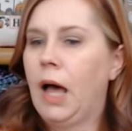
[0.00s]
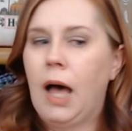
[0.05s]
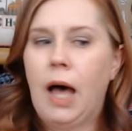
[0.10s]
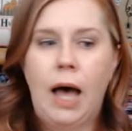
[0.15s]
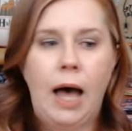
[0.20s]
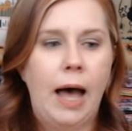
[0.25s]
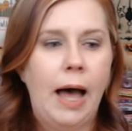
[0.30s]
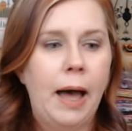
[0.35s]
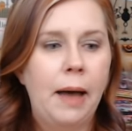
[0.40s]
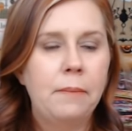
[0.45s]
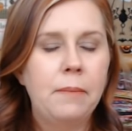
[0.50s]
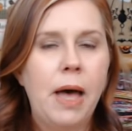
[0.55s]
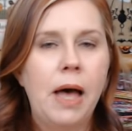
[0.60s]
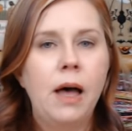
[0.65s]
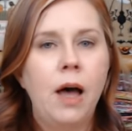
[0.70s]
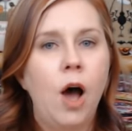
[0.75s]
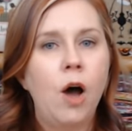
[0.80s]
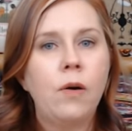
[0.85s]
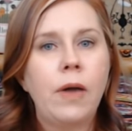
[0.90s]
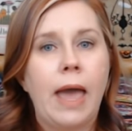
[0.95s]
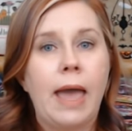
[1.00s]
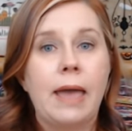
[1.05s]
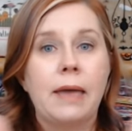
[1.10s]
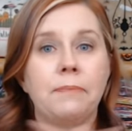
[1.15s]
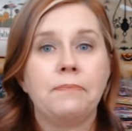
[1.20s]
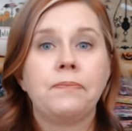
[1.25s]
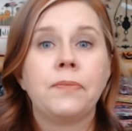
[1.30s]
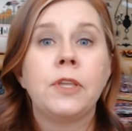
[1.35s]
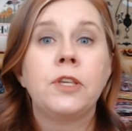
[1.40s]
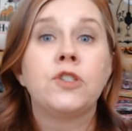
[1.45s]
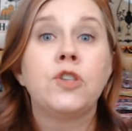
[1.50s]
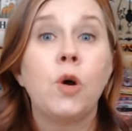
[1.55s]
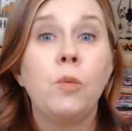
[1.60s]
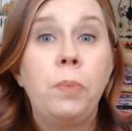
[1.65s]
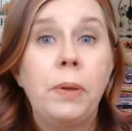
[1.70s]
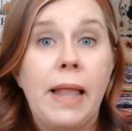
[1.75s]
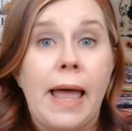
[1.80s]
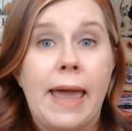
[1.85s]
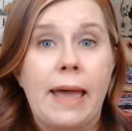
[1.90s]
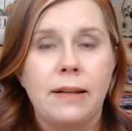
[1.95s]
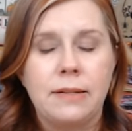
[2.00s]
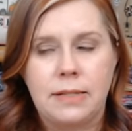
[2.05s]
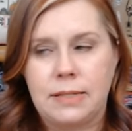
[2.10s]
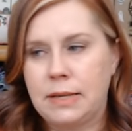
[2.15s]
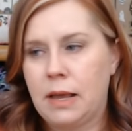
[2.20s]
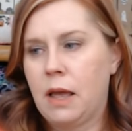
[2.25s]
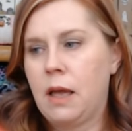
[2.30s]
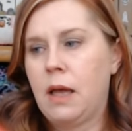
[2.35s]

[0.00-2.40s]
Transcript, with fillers: um, okay, so plans.